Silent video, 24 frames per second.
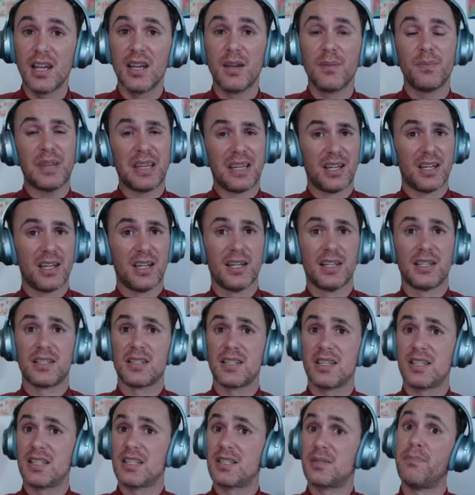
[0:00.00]
because
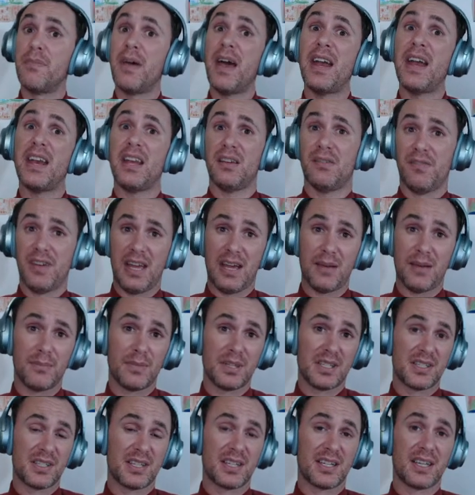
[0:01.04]
it's many
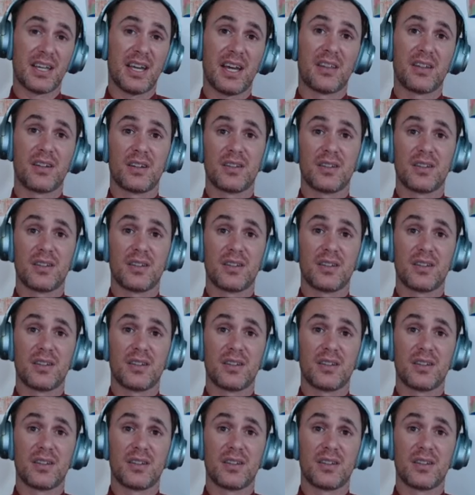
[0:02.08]
families together.